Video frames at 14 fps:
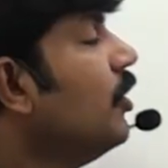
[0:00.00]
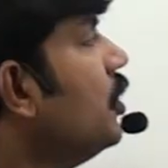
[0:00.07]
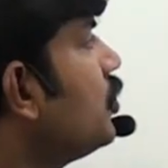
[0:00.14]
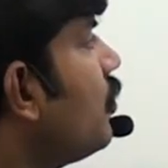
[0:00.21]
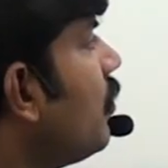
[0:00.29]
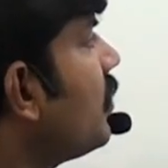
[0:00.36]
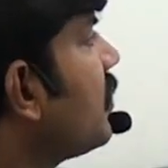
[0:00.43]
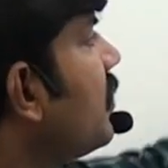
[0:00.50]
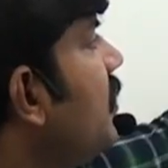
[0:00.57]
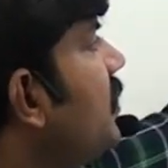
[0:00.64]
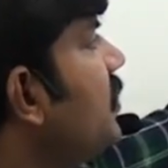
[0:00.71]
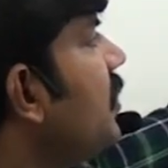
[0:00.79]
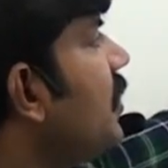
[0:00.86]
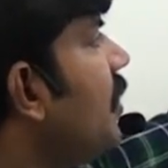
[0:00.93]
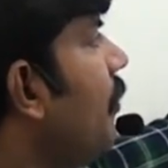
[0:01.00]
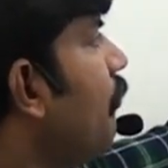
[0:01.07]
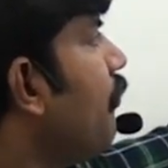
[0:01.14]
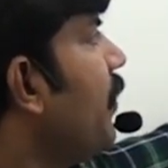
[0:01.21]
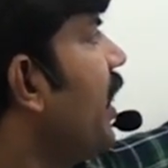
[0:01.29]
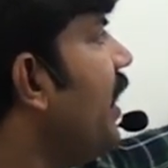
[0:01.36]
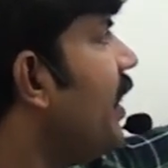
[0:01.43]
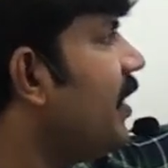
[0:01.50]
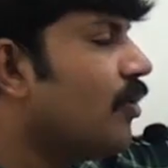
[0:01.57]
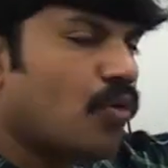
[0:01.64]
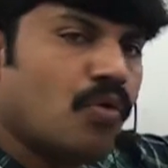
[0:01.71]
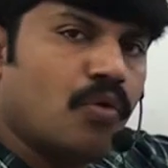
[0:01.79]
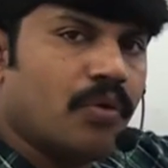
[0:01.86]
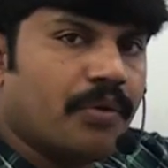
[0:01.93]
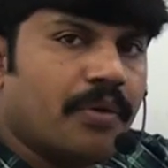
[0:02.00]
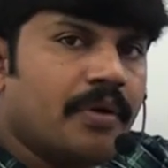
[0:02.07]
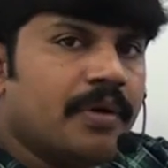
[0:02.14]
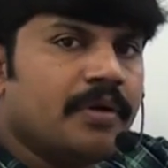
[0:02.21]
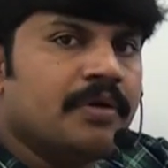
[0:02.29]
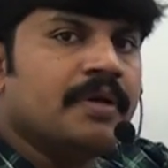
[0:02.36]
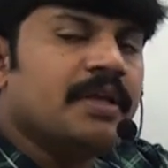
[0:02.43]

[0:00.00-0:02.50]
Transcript: So this is the main code.